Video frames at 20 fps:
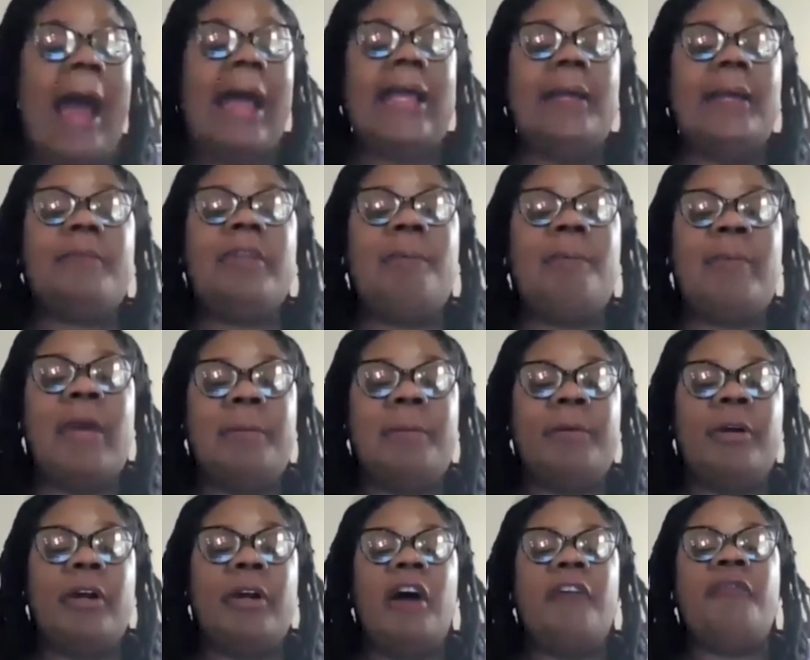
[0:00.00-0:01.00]
I am the
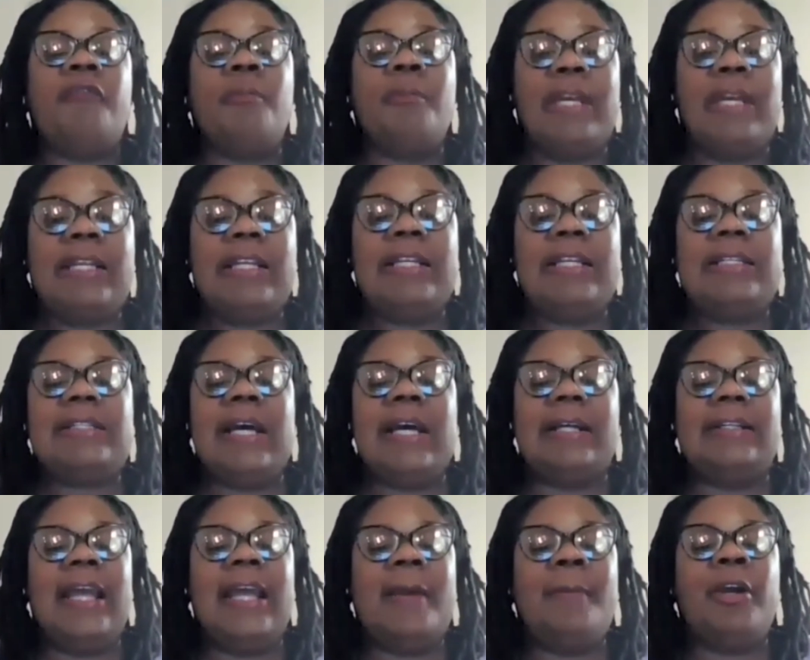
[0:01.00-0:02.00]
member of many
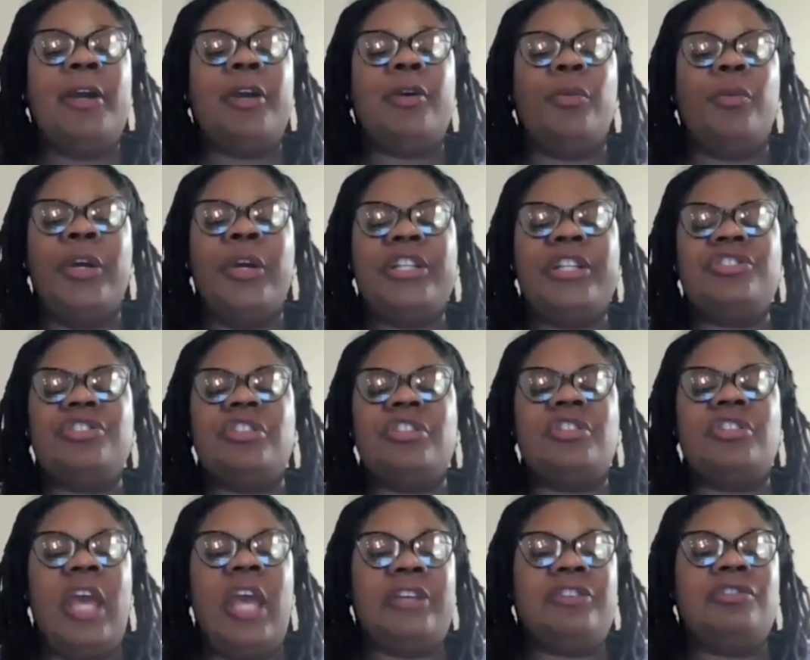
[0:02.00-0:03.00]
dynamic, rich,
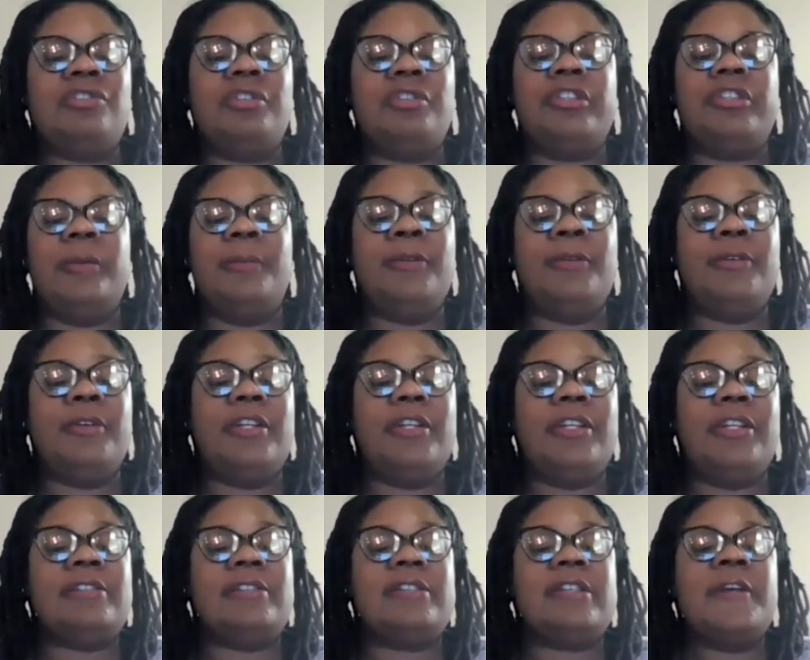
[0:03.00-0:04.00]
textured
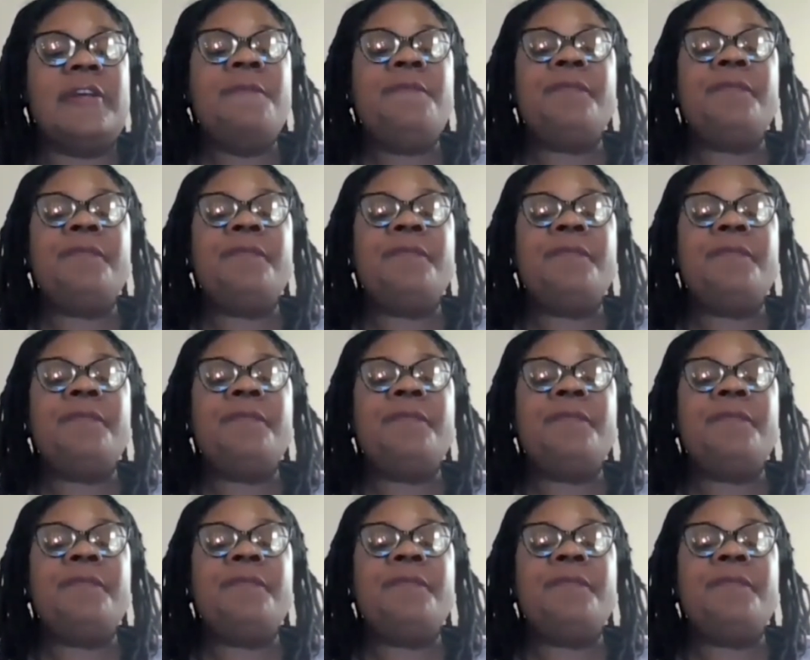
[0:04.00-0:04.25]
communities.